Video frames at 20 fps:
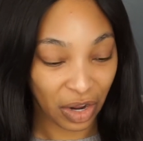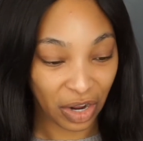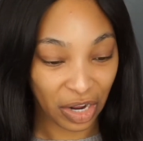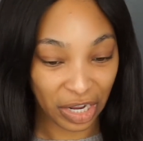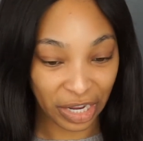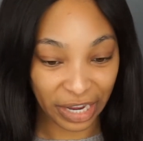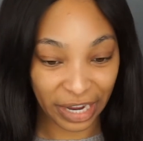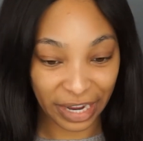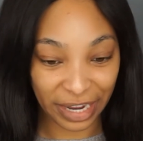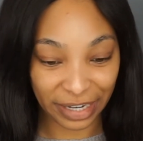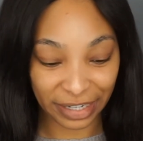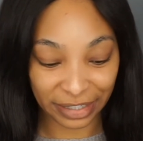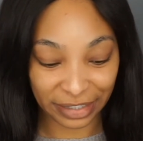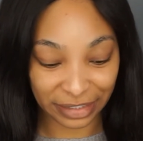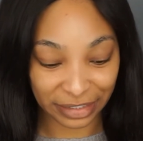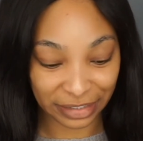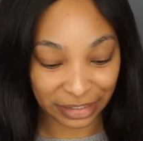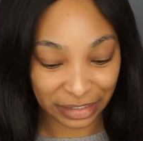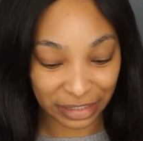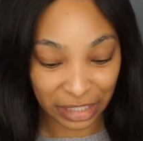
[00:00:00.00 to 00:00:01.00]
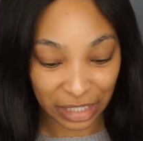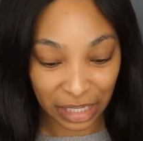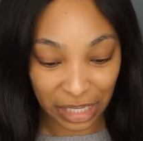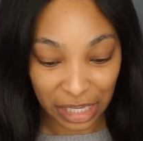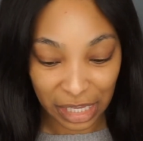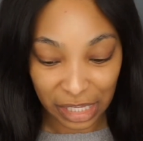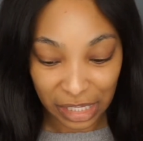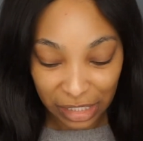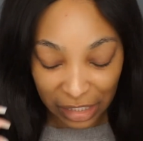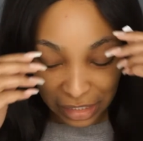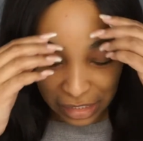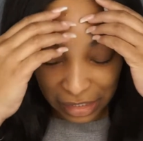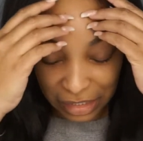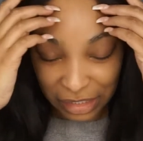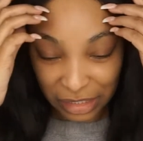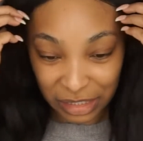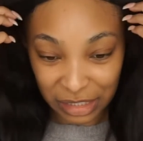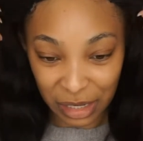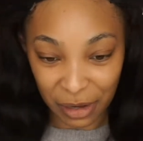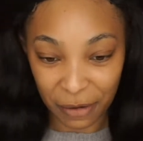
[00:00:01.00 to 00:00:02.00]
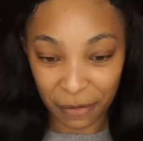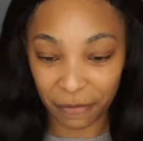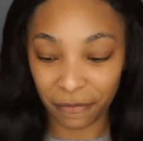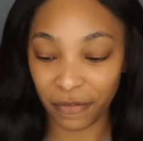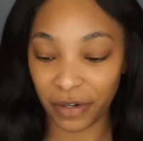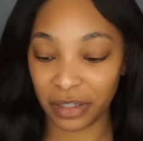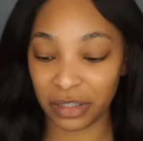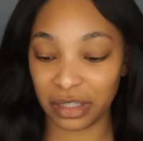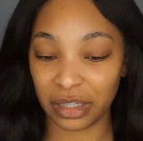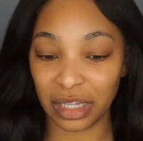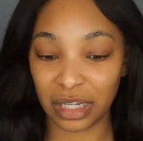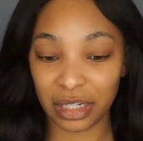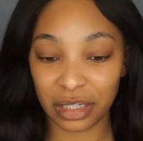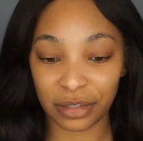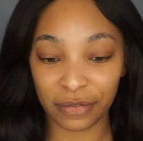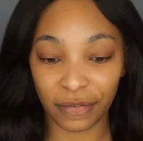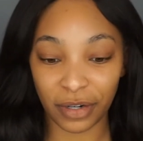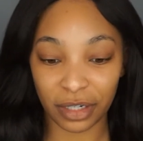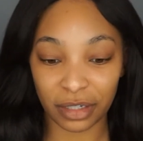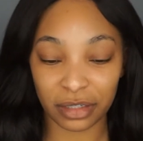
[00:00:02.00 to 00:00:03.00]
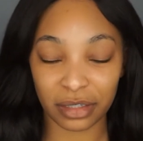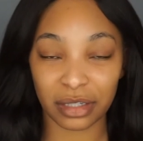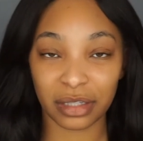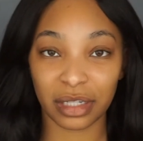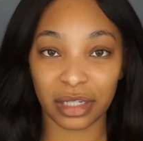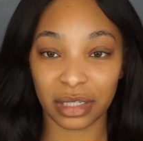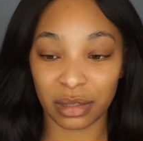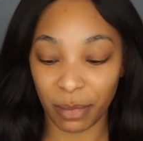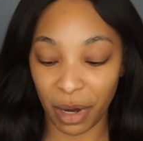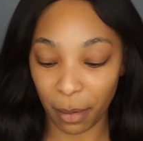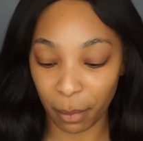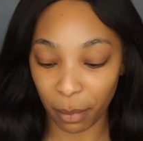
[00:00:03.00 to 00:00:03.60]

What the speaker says: Okay, so first things first is my